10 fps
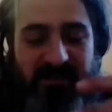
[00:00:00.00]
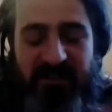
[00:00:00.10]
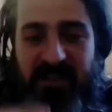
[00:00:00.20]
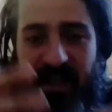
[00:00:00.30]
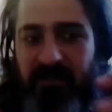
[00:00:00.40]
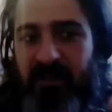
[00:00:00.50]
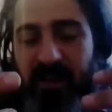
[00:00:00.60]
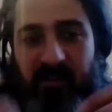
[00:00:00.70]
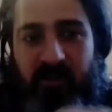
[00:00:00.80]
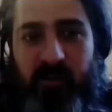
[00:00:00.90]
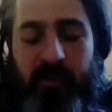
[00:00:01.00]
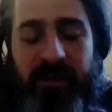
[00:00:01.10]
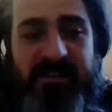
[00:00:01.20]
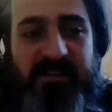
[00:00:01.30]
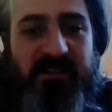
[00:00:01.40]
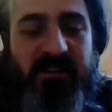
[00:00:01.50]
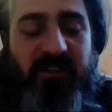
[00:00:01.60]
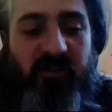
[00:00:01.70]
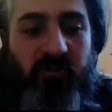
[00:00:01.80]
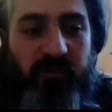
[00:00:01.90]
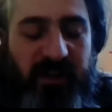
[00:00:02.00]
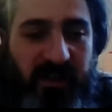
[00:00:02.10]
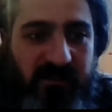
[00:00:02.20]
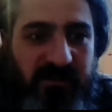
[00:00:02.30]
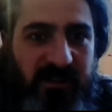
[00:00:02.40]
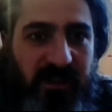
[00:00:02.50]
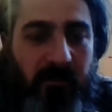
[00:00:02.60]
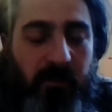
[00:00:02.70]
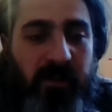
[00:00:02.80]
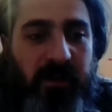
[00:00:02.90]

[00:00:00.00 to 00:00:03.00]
Just having that thermal mass inside your greenhouse can help